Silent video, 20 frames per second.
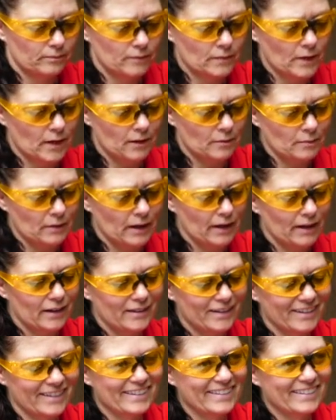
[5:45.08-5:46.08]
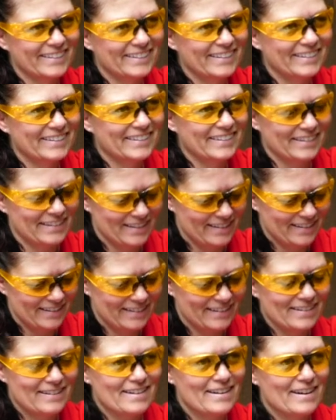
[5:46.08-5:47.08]
Not bad.
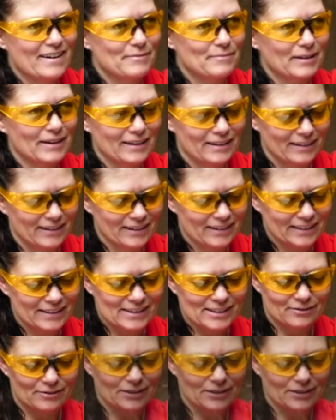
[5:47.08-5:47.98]
Not bad. All right, let's